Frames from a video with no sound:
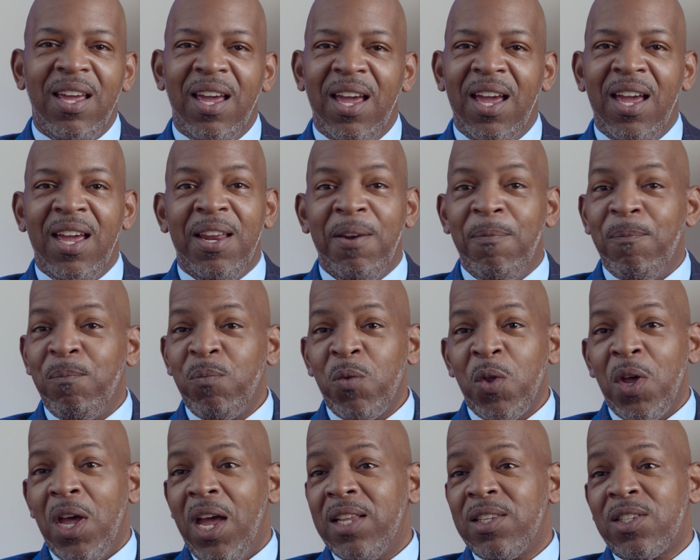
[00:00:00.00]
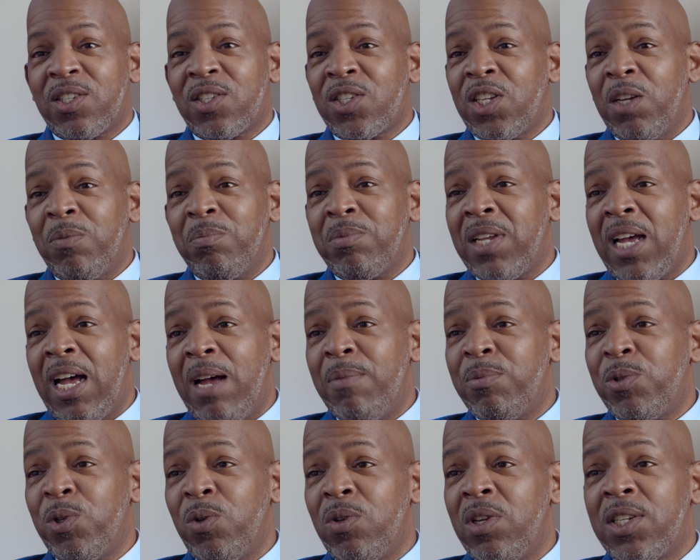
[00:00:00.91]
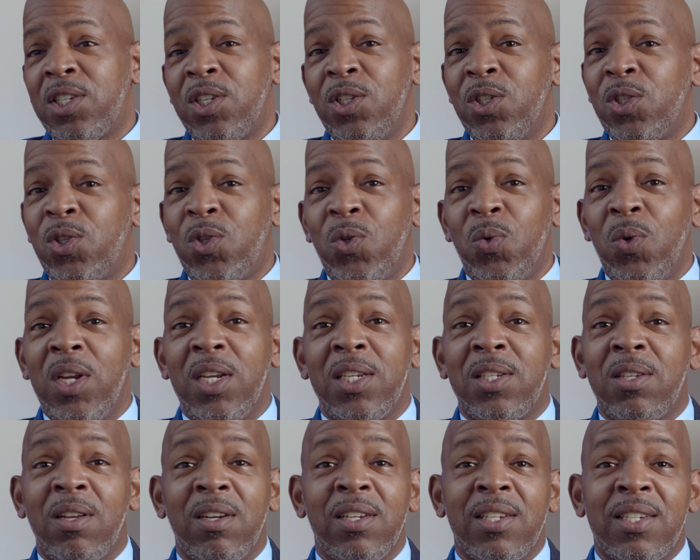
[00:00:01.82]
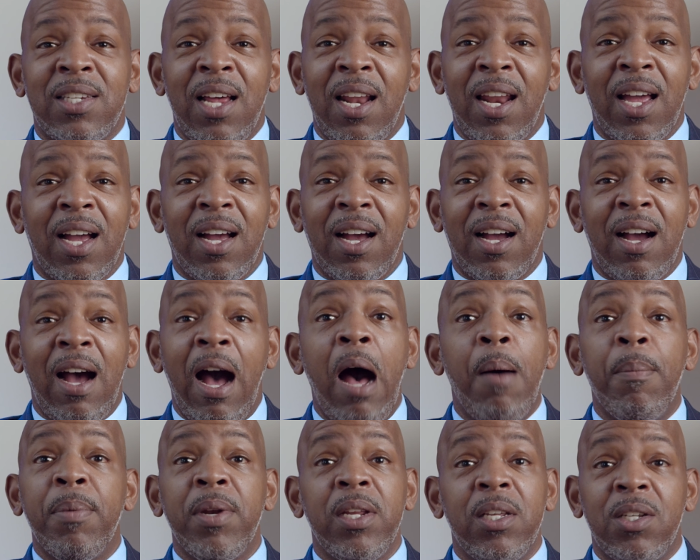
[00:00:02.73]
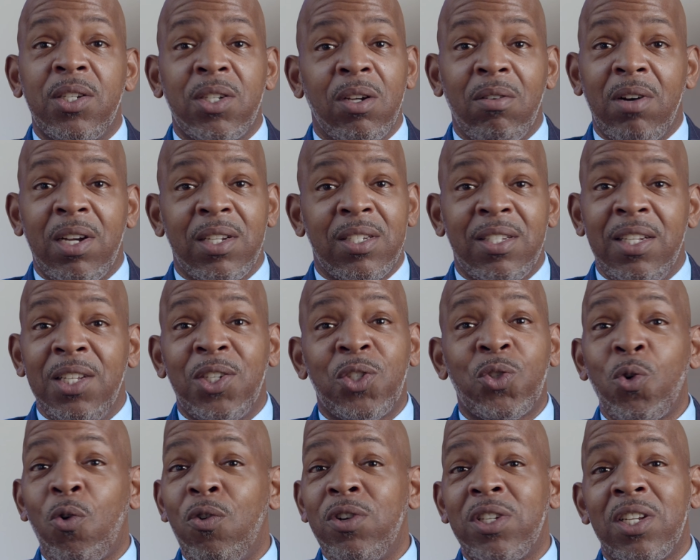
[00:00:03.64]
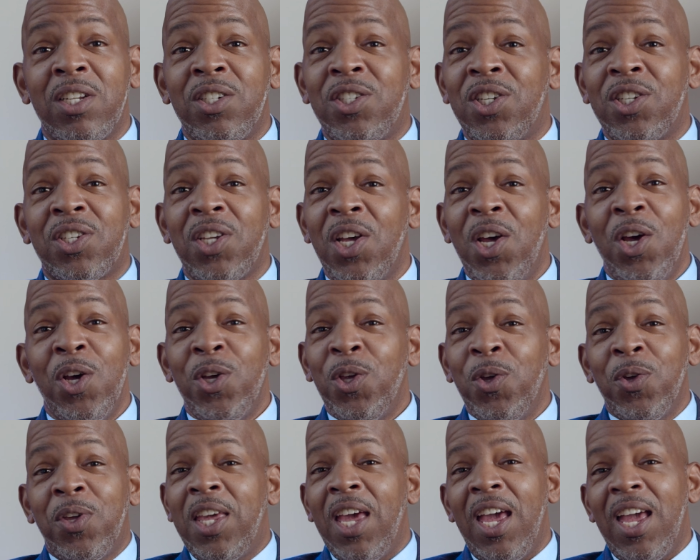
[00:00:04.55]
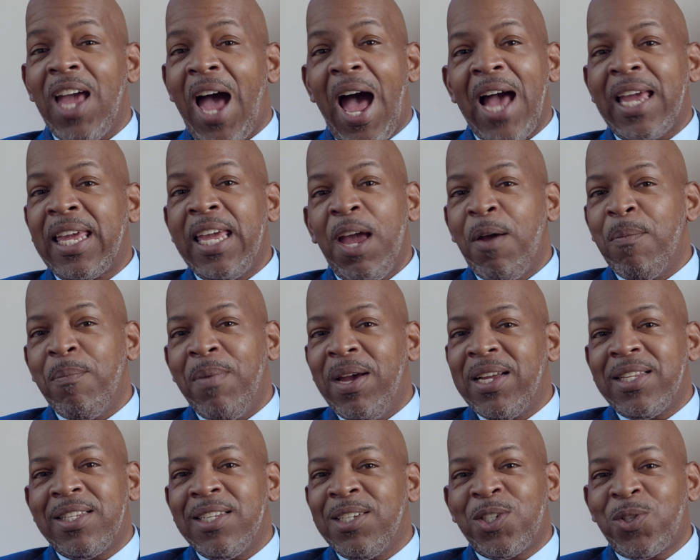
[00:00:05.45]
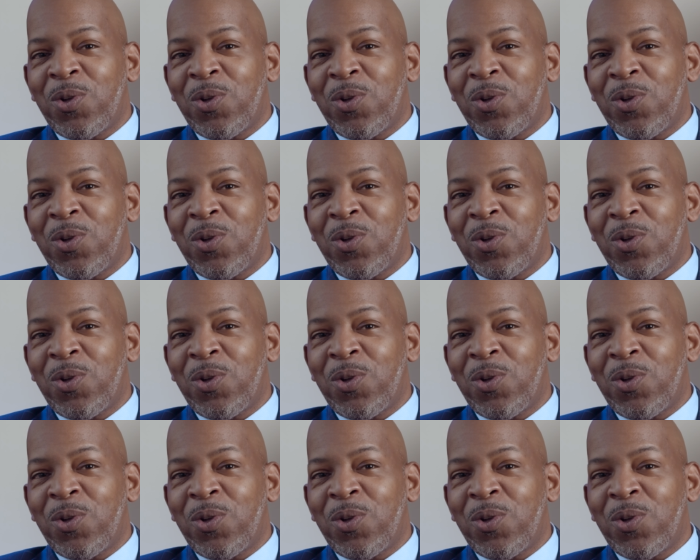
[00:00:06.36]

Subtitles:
And sometimes you'll listen to it and it's going to sound like a comedy show, because these stories are just, I can't make these